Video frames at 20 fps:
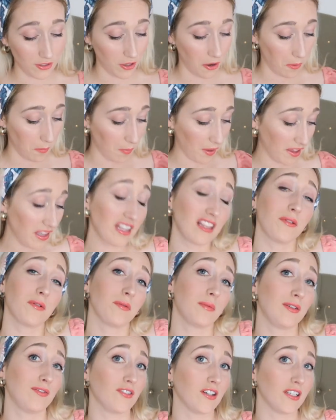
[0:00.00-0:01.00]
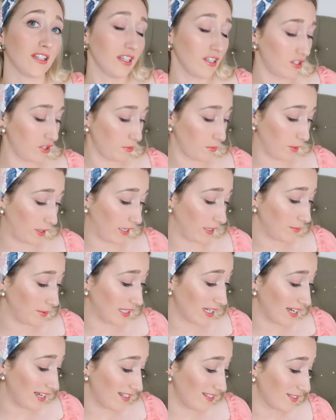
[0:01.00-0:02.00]
So I thought that would be fun to bring,
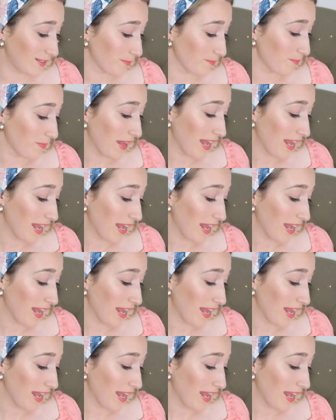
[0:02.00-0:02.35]
because